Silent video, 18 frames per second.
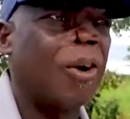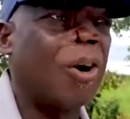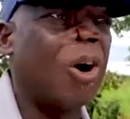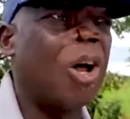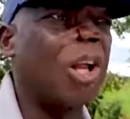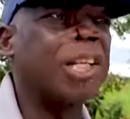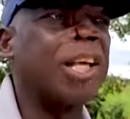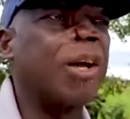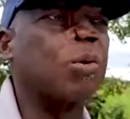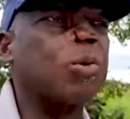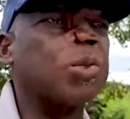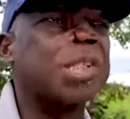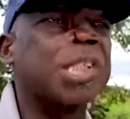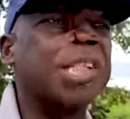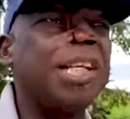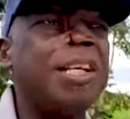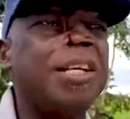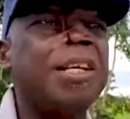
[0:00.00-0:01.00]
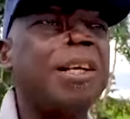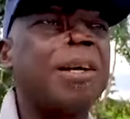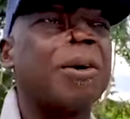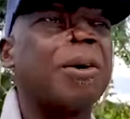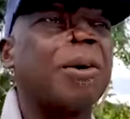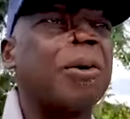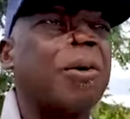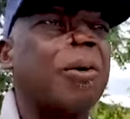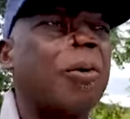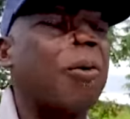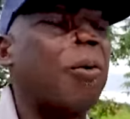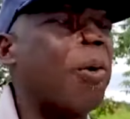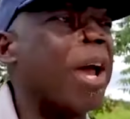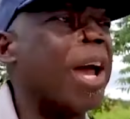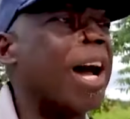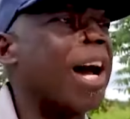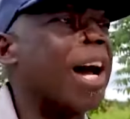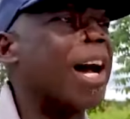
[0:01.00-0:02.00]
all they could see
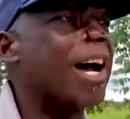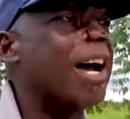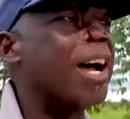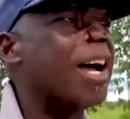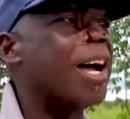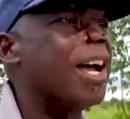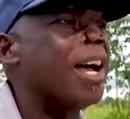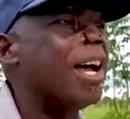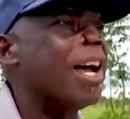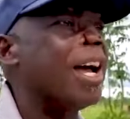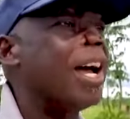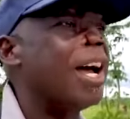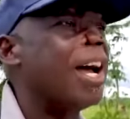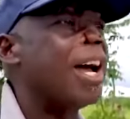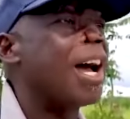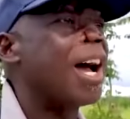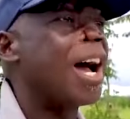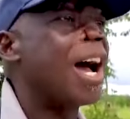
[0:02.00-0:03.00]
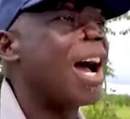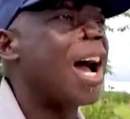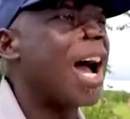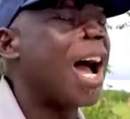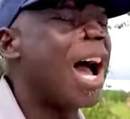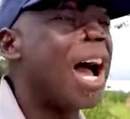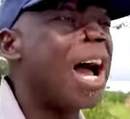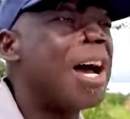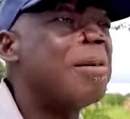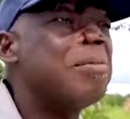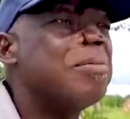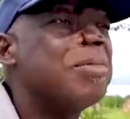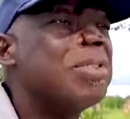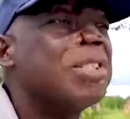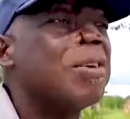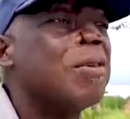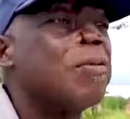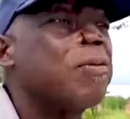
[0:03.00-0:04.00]
were
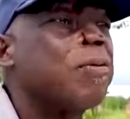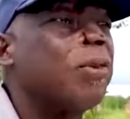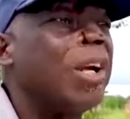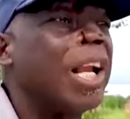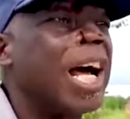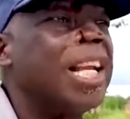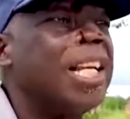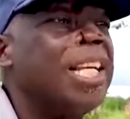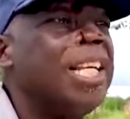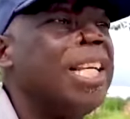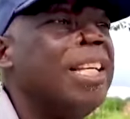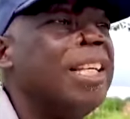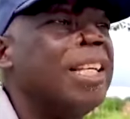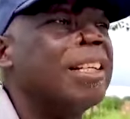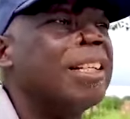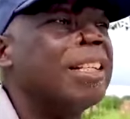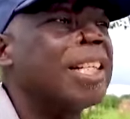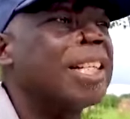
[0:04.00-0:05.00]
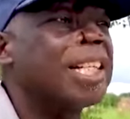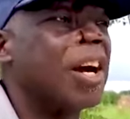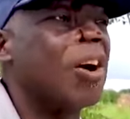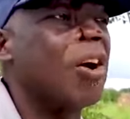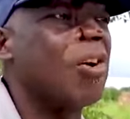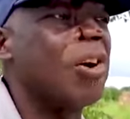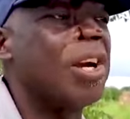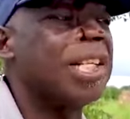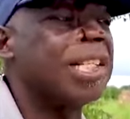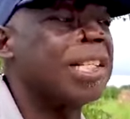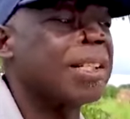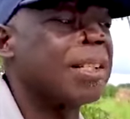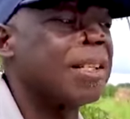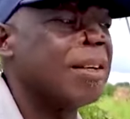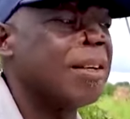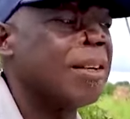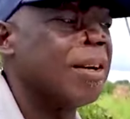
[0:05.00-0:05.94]
armed Fulani terrorists